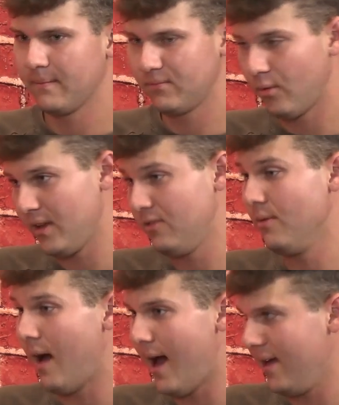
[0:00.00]
22
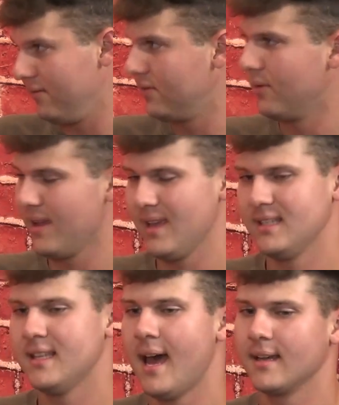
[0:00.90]
high of 28
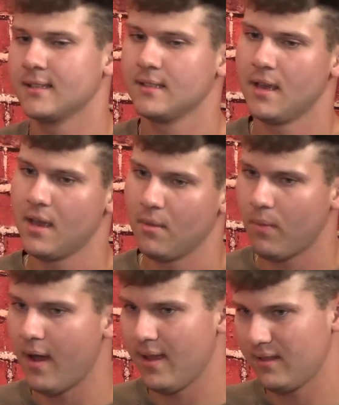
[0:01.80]
stacks.
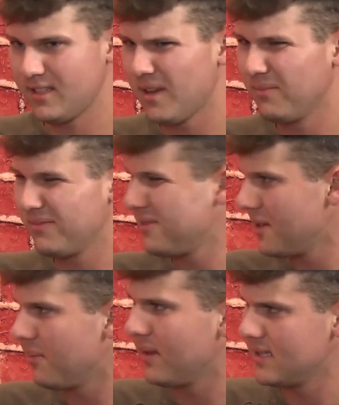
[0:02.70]
But some
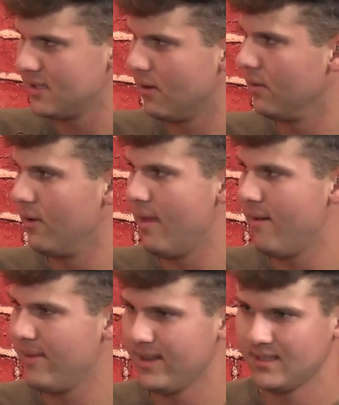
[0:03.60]
places don't load that
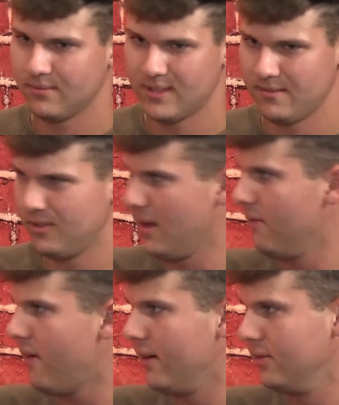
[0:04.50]
many. Sometimes you'll get
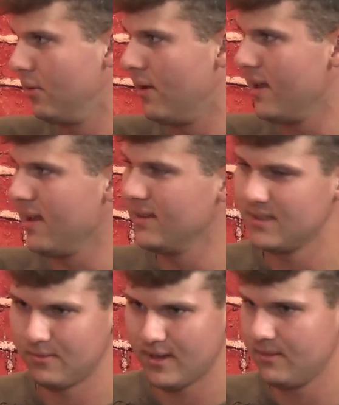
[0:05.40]
520,
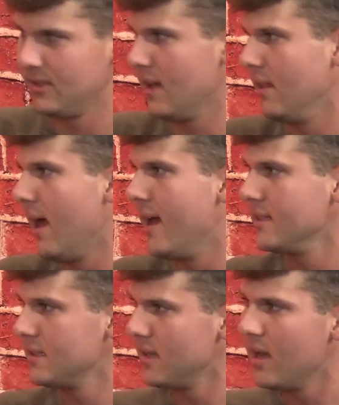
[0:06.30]
sometimes you get
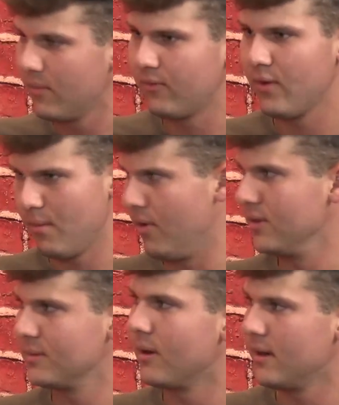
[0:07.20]
less. But for the
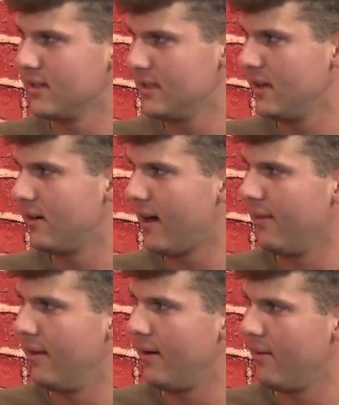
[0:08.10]
most part, you're sitting
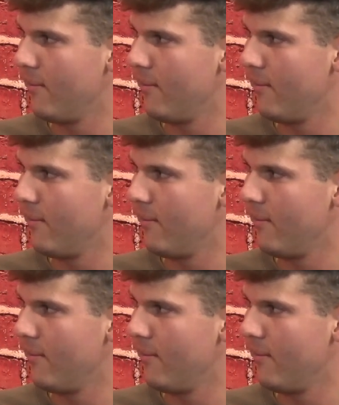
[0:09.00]
around there.